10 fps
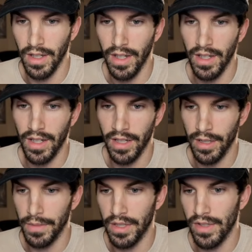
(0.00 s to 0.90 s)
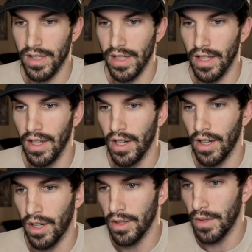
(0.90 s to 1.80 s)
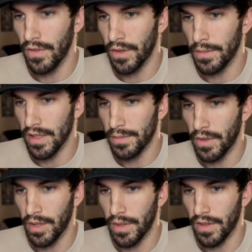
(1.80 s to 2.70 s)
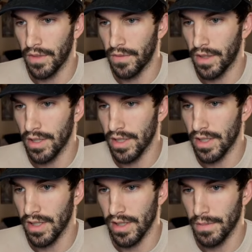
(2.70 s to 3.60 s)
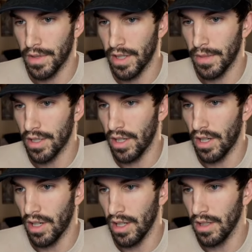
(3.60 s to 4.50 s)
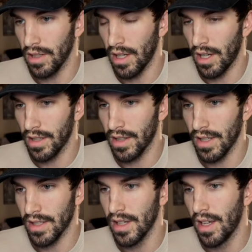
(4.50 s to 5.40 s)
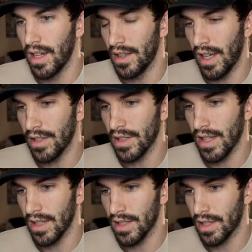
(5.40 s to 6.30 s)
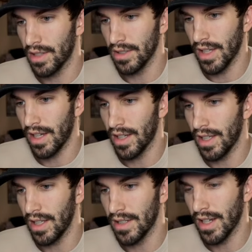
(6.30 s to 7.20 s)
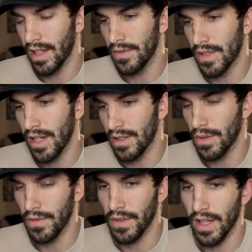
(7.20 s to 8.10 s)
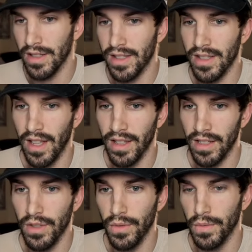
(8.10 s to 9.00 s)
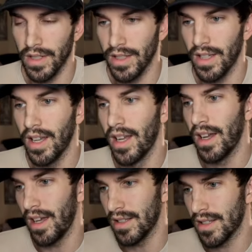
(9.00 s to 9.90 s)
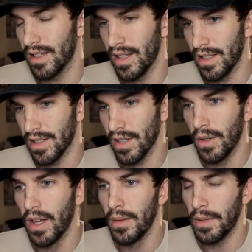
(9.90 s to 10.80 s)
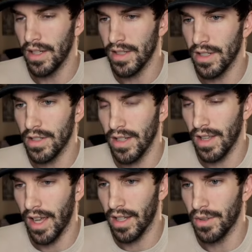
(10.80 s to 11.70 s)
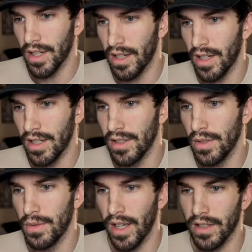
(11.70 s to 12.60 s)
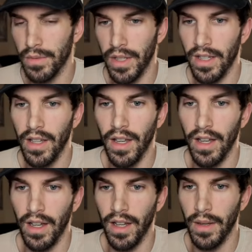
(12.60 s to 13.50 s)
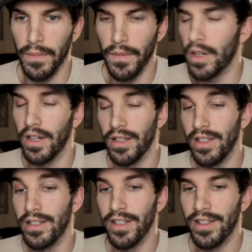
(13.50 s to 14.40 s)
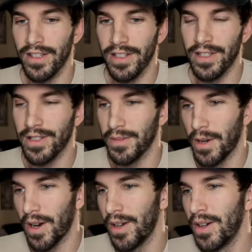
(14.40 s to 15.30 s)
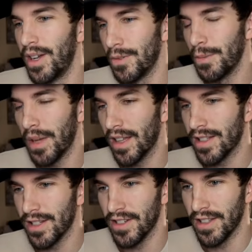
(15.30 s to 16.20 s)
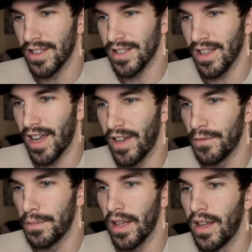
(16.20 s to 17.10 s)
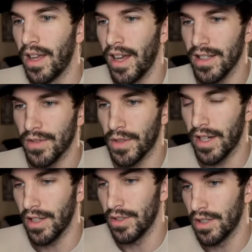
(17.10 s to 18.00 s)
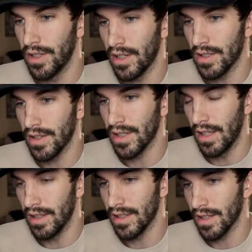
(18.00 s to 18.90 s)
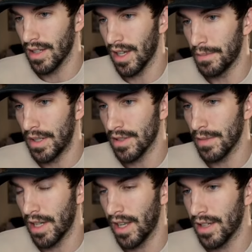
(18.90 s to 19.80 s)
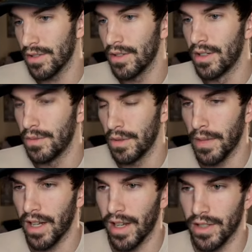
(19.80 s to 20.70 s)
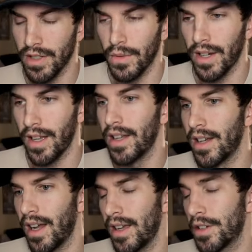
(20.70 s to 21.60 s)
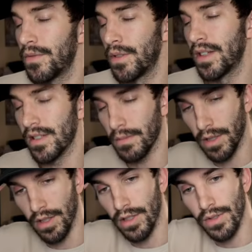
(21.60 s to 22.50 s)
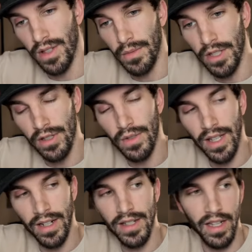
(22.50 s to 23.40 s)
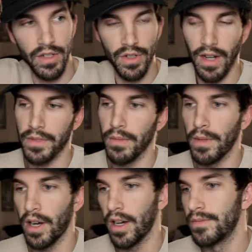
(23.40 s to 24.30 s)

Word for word: here, but you see it all the way from this point. We have divergences pretty much all along this, and that just has to curl down and get into negative territory for that selling to really escalate. So pay attention to that going on into next week. Um, or into into tomorrow. We'll pay attention to this live, but as of right now, you could also say this is a cup. Here's my handle. We might actually want to head higher if we get some good news, and we do get a data drop tomorrow.